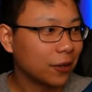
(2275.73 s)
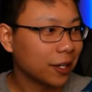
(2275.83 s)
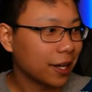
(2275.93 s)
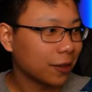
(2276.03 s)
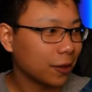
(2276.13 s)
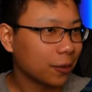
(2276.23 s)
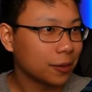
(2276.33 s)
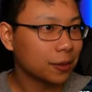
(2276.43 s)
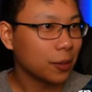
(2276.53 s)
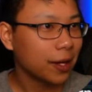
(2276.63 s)
again, though.
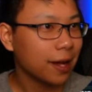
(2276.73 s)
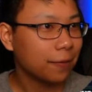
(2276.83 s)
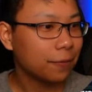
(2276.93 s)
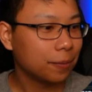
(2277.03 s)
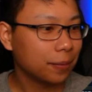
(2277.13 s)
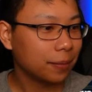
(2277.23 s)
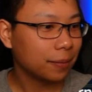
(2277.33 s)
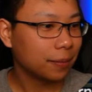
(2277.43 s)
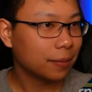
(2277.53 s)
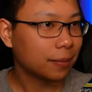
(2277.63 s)
Do I have...
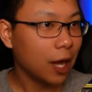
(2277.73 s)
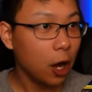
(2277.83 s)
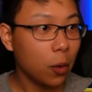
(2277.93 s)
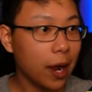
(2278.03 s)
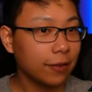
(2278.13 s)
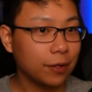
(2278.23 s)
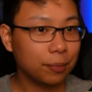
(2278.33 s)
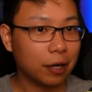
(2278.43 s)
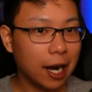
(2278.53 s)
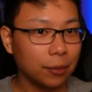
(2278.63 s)
Oh, I have a
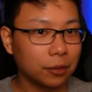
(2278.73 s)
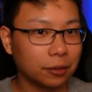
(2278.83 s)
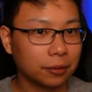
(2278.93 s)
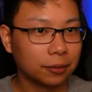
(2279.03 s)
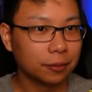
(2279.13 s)
primal...